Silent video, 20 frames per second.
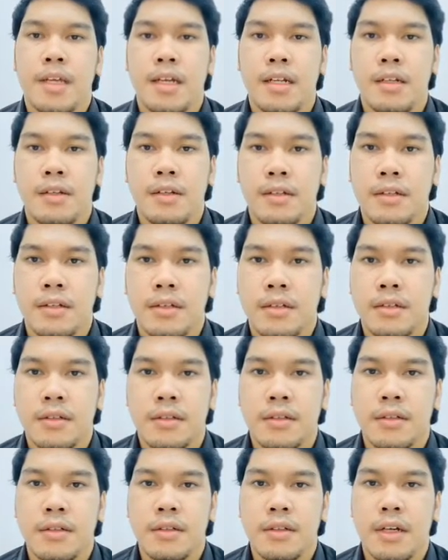And
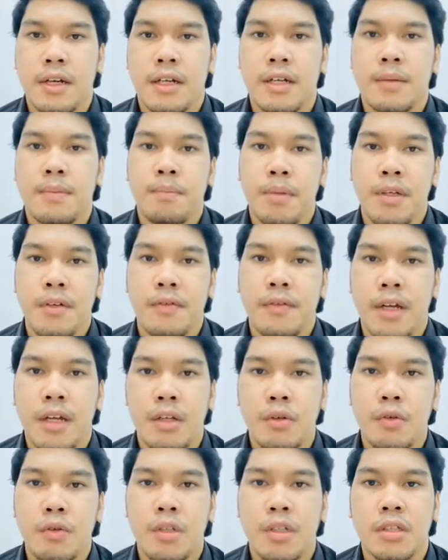the P
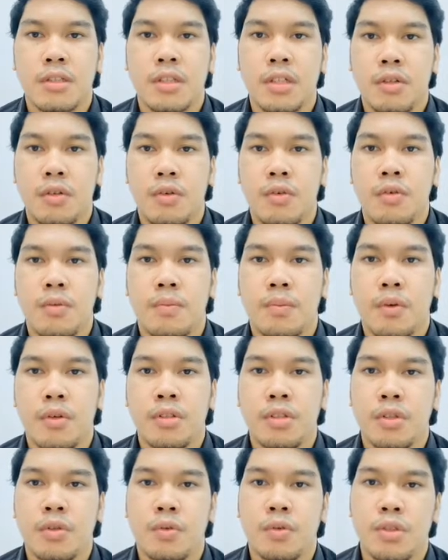value is
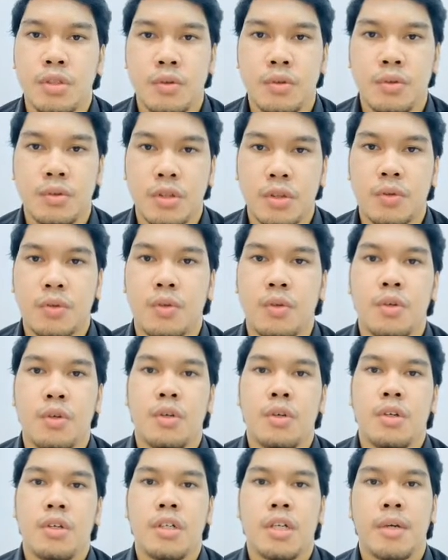0.000.
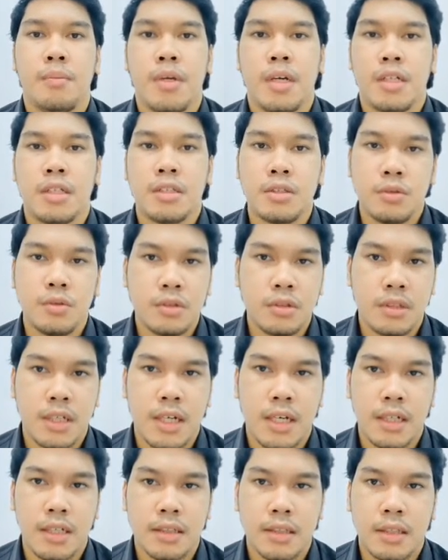Can be understood
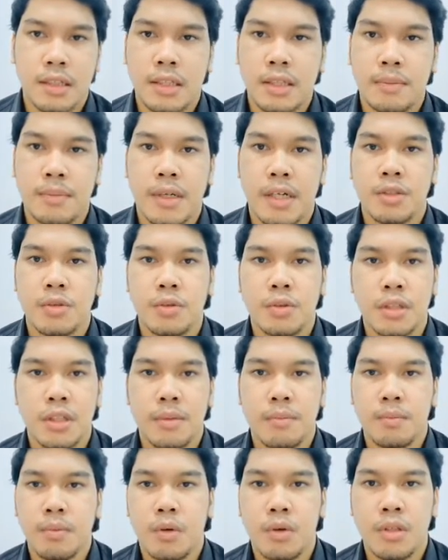that by
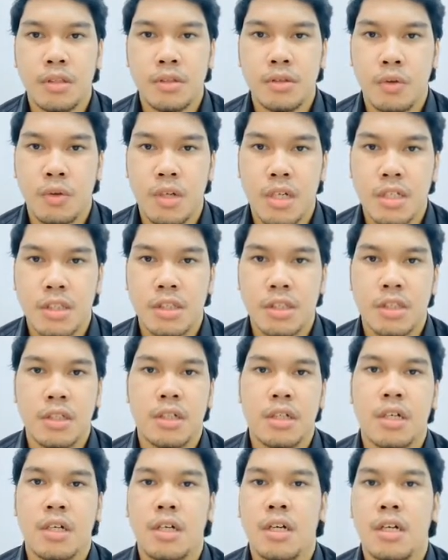ensuring employees' knowledge
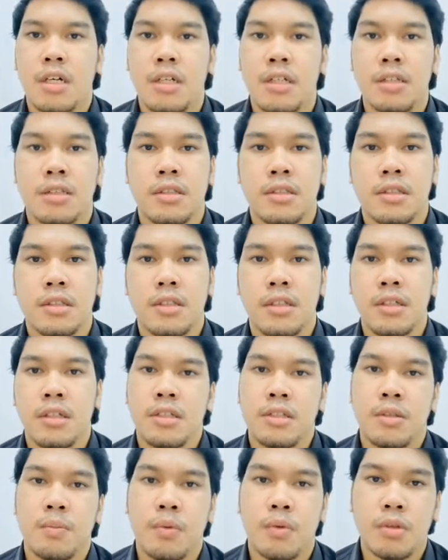it
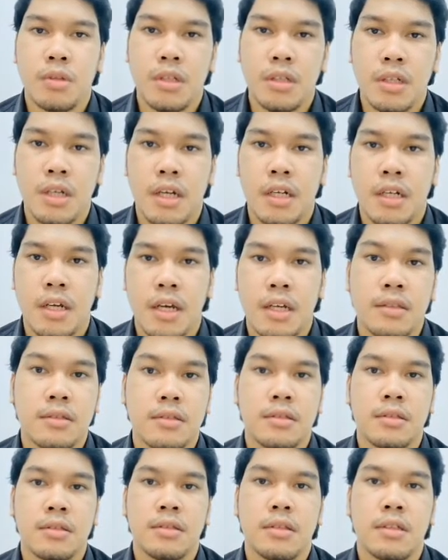is important and has
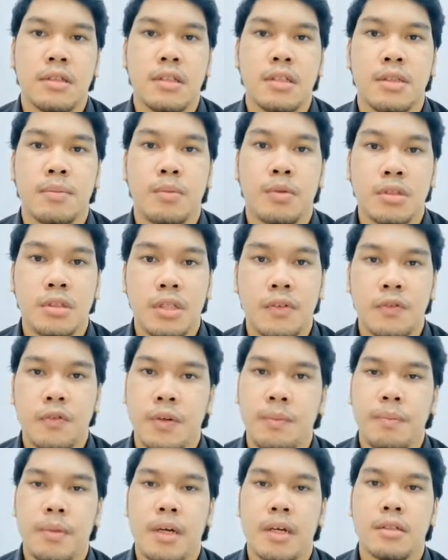a positive
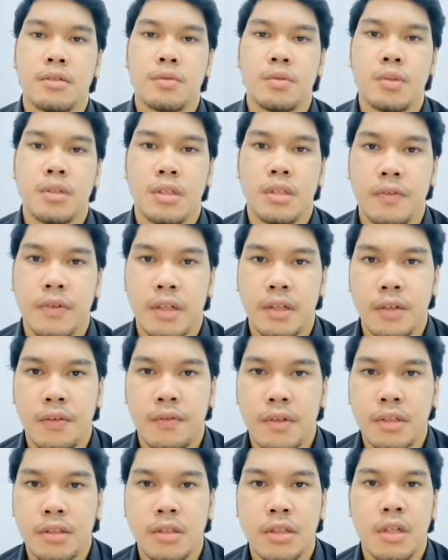impact toward the
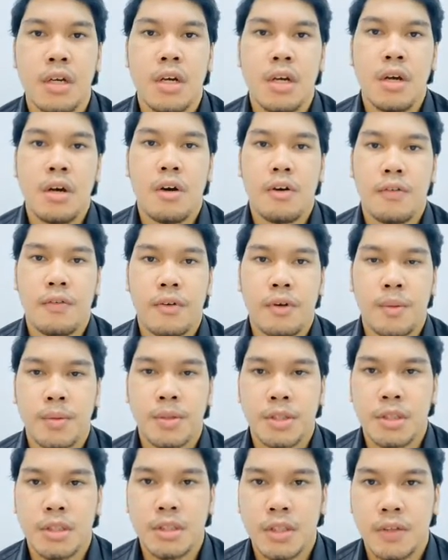effectiveness of
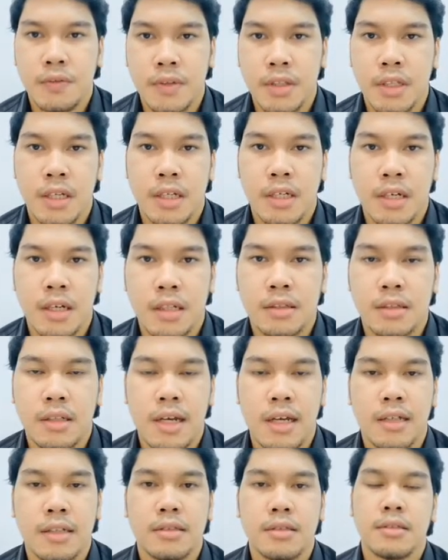Occupational Safety and Health
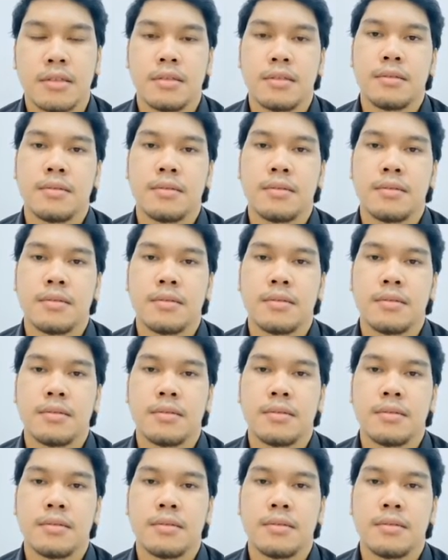Act.